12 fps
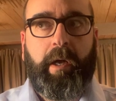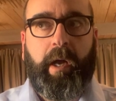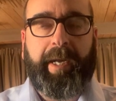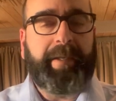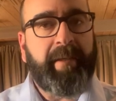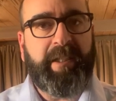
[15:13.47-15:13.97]

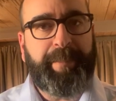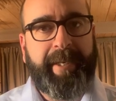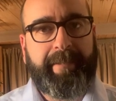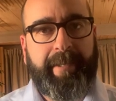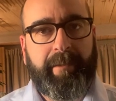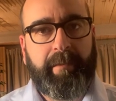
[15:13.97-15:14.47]
I didn't expect
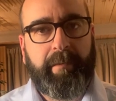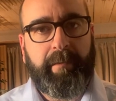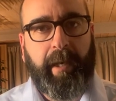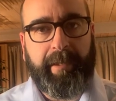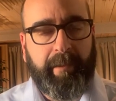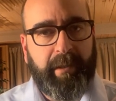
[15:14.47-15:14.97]
that.
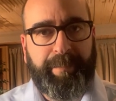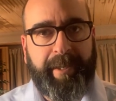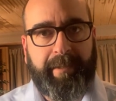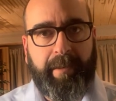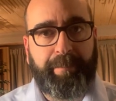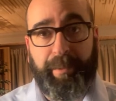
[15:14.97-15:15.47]
I didn't expect
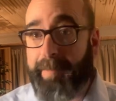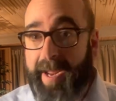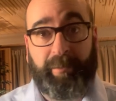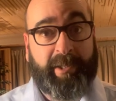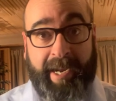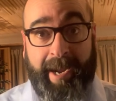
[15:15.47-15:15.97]
that. But man,
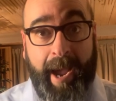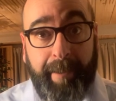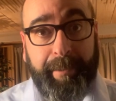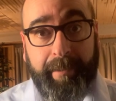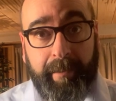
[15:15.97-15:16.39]
was I happy